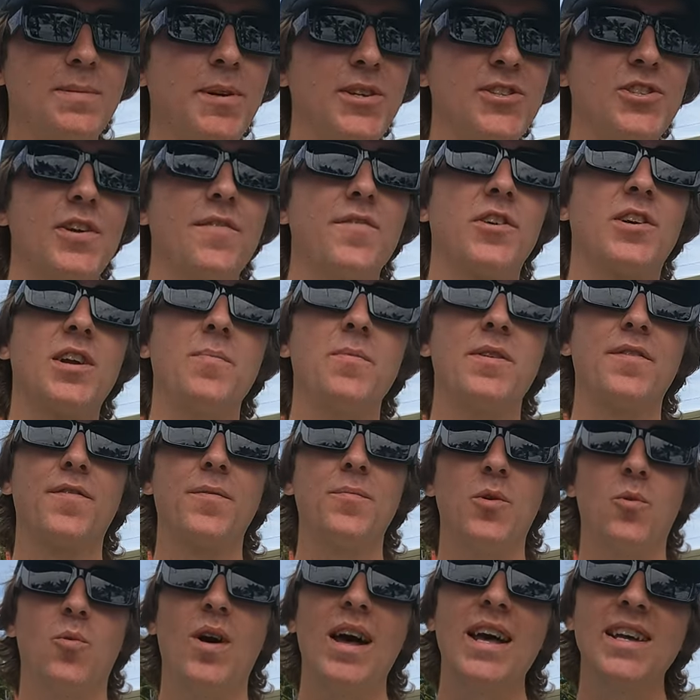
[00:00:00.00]
especially if you're coming from
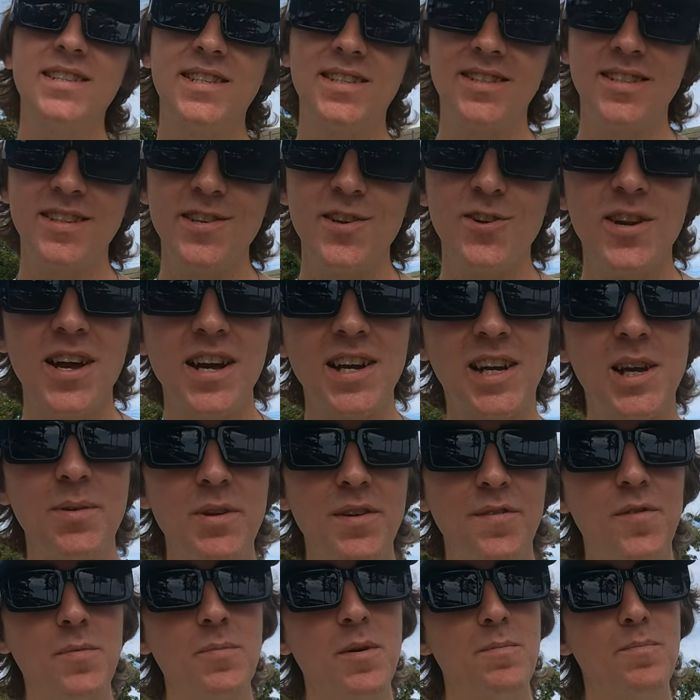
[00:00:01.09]
the West, you're not
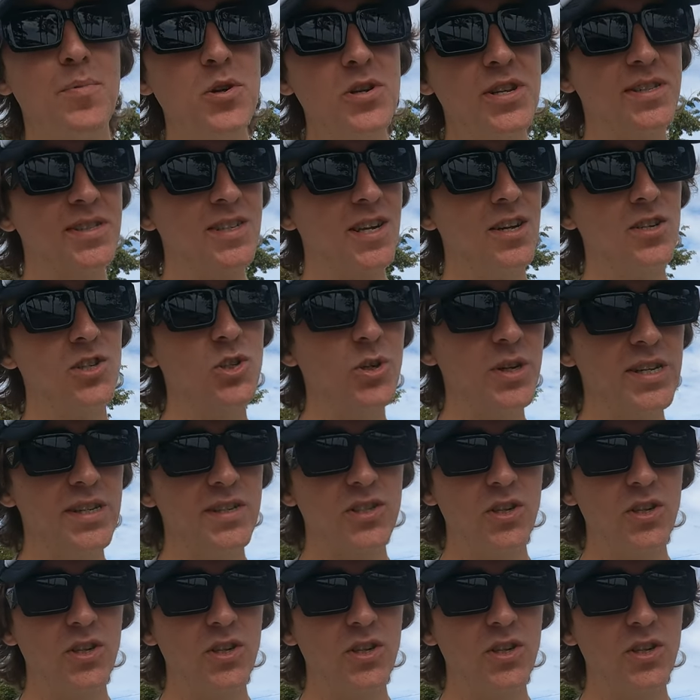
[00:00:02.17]
coming from a Buddhist country,